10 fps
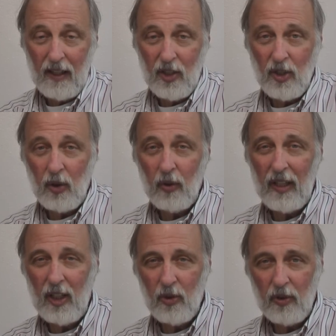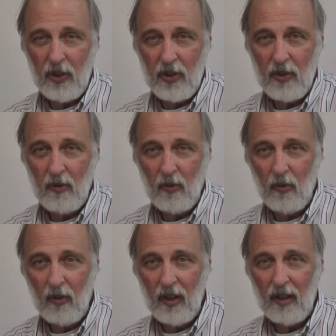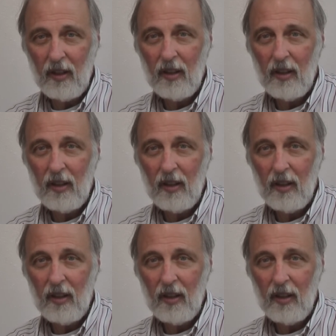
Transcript: So interests. What